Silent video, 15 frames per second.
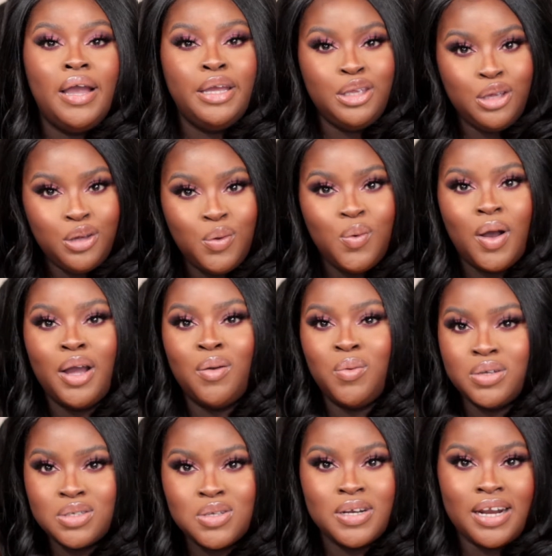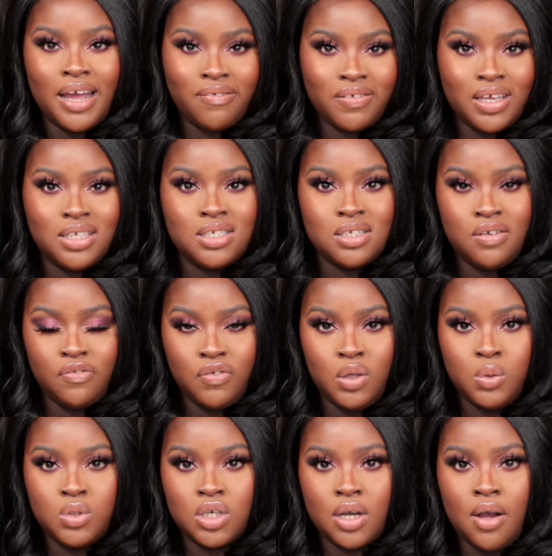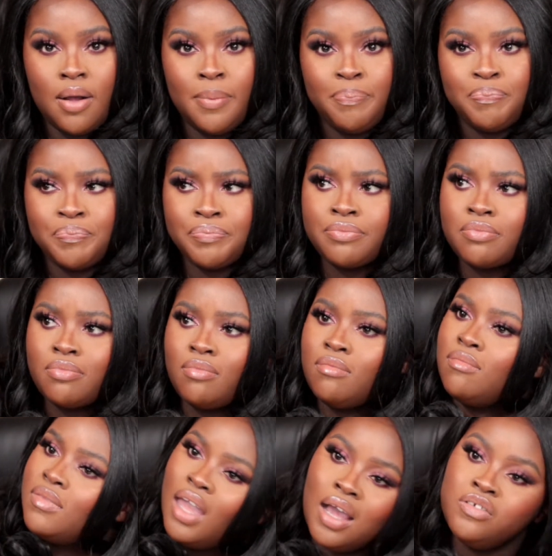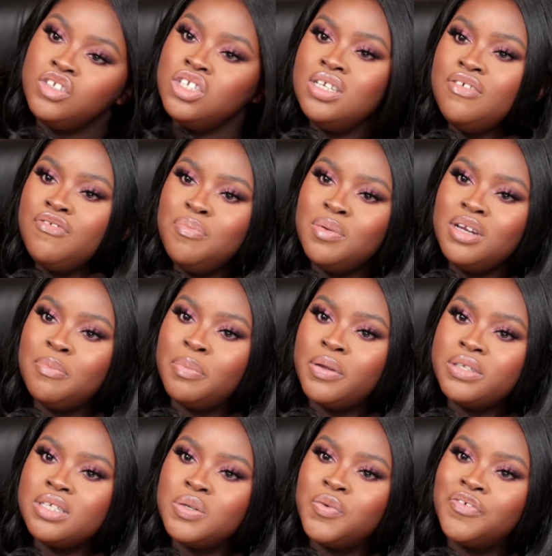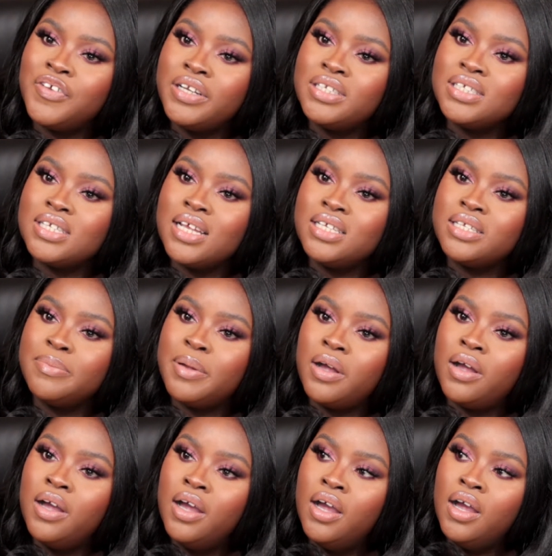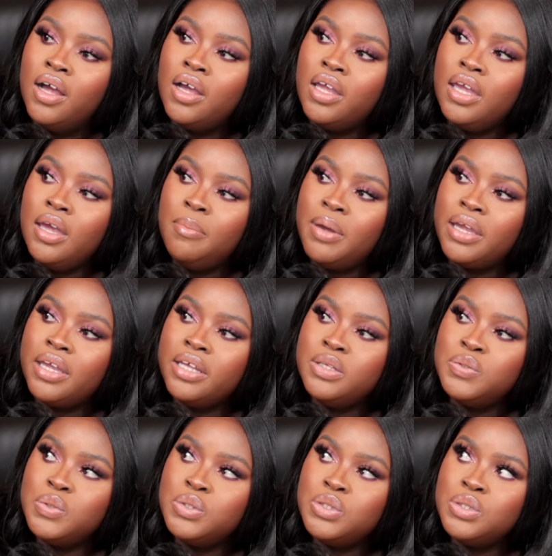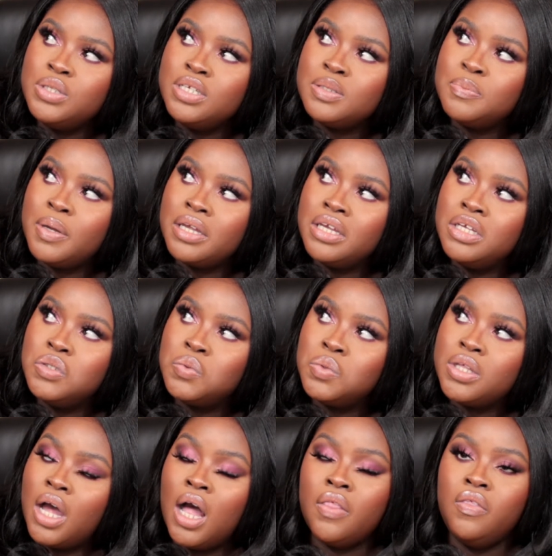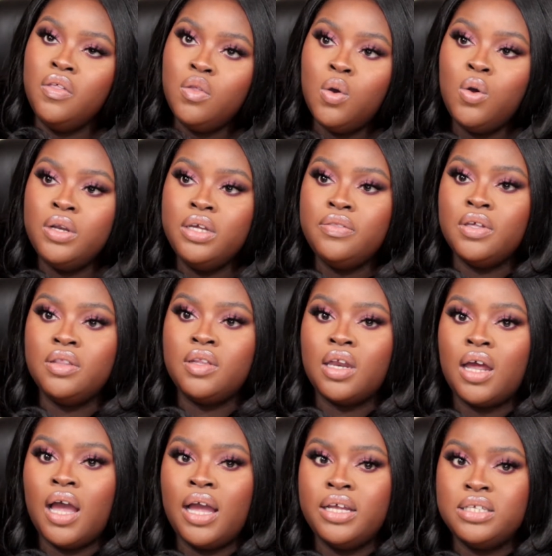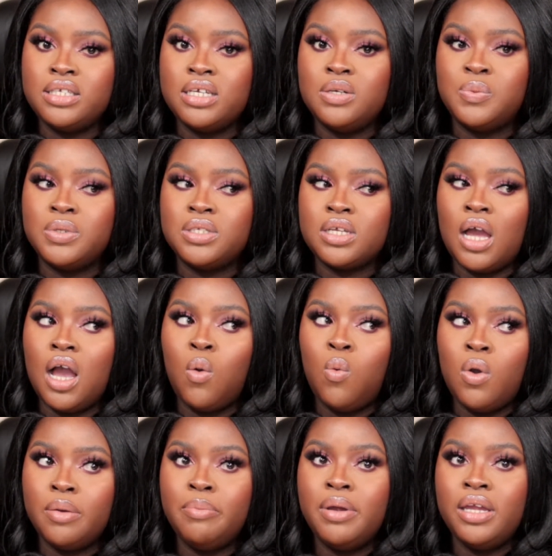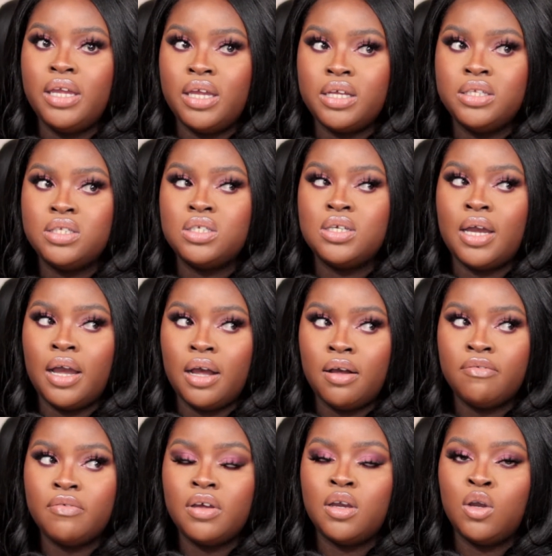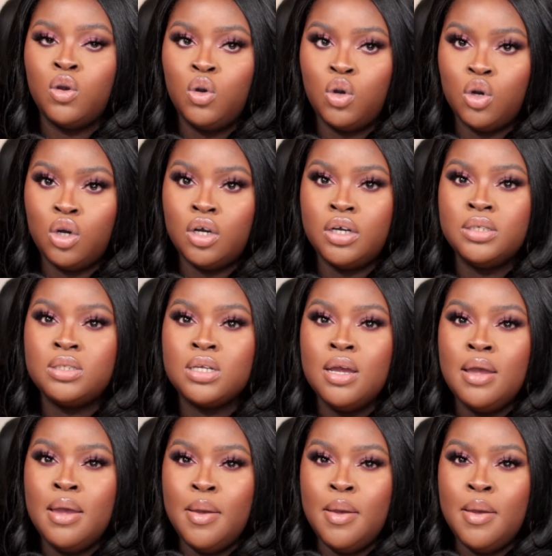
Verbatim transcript: I knew I was going to have kids in the future, I've just never been a person who fantasized about, yeah, my kids would do this, my kids would that. Then the only thing that I said was, I want my kids to have a good,